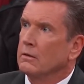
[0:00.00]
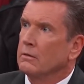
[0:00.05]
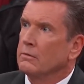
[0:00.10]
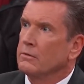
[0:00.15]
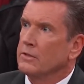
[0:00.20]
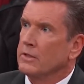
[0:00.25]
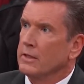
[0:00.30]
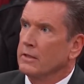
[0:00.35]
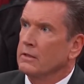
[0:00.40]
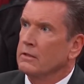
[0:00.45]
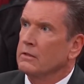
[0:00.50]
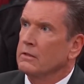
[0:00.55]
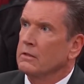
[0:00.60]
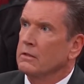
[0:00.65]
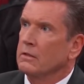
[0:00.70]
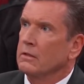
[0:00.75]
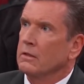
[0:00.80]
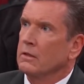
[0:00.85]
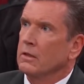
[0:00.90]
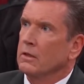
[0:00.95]

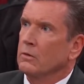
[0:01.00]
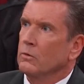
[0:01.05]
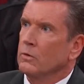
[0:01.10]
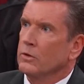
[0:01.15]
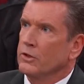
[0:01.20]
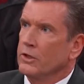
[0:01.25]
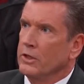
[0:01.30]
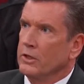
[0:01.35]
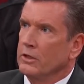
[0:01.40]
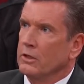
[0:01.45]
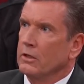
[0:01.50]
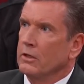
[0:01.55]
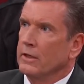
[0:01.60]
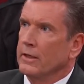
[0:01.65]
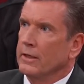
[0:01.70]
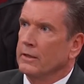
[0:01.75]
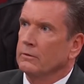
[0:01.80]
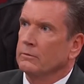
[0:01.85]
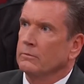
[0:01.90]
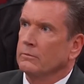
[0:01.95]
sentence, which he turned
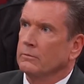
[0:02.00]
down.